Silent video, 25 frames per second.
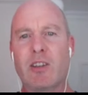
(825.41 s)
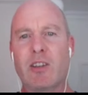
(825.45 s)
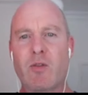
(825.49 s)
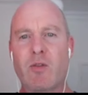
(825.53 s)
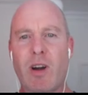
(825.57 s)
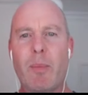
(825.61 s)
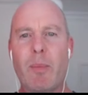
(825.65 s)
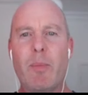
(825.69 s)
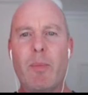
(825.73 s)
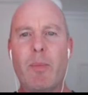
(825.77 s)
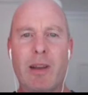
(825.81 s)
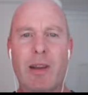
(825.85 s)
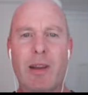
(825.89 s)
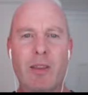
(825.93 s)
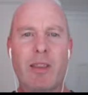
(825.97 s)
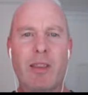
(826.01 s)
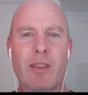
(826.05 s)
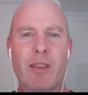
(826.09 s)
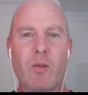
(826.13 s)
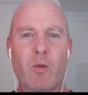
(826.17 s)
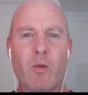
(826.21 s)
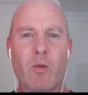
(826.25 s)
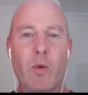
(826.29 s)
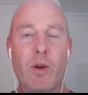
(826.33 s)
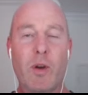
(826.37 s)

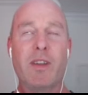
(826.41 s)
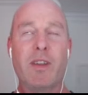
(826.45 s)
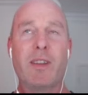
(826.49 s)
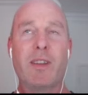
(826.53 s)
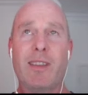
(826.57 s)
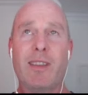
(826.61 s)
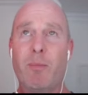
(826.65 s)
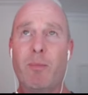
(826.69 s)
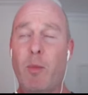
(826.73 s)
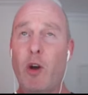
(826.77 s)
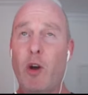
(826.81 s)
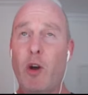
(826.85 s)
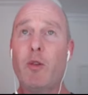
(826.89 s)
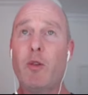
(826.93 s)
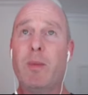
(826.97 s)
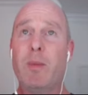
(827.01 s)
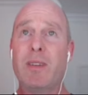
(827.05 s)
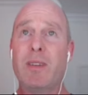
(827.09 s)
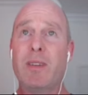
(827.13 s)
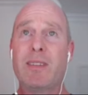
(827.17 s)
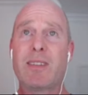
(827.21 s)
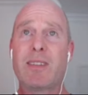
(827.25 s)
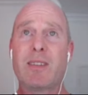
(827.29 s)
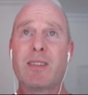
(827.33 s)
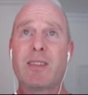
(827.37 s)
grappling with at the
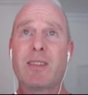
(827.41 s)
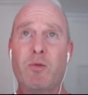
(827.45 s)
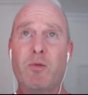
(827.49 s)
moment